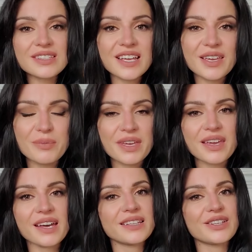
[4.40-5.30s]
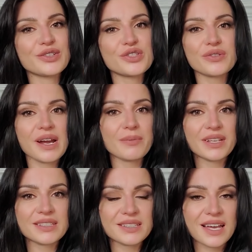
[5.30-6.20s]
like me, and then you're
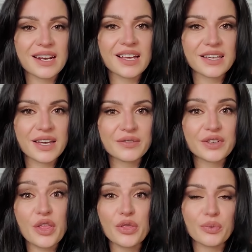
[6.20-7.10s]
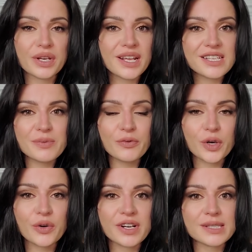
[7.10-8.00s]
scrambling to get a gift three days
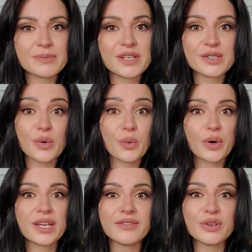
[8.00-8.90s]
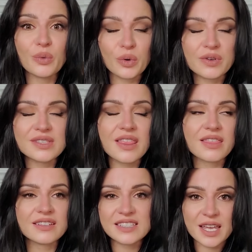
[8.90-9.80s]
before Christmas or even worse,
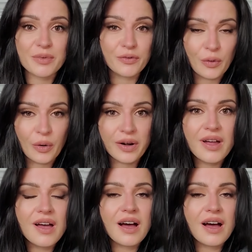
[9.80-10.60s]
the day before.